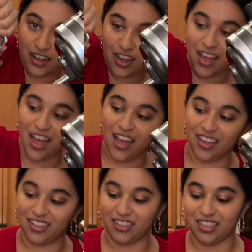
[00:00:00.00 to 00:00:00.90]

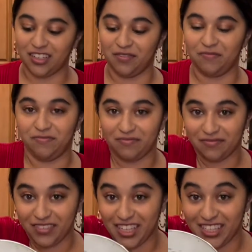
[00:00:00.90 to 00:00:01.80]
and
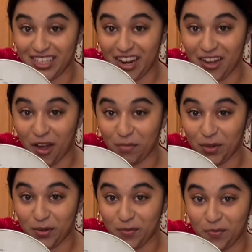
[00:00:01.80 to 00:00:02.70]
it's staying up.
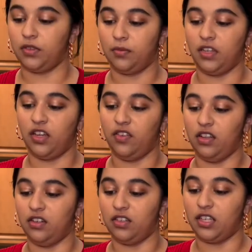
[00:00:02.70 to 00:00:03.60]
And give it a
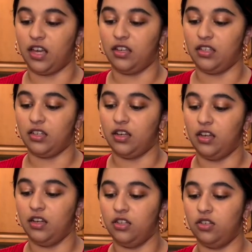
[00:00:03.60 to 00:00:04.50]
little taste
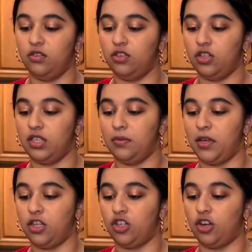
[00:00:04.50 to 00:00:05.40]
just to
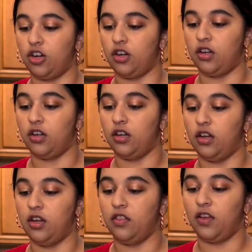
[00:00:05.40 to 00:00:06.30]
make sure
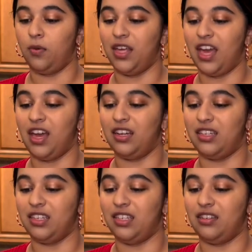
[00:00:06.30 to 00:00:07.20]
that we can't
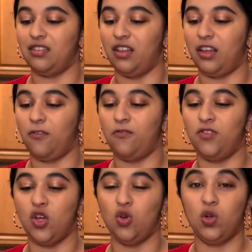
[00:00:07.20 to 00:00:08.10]
like
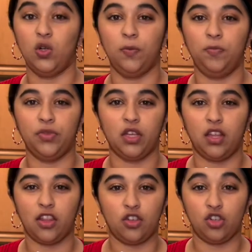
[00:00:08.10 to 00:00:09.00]
feel
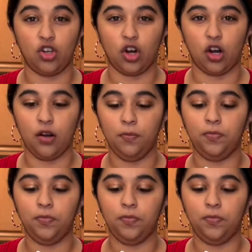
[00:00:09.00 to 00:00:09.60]
like the sugar.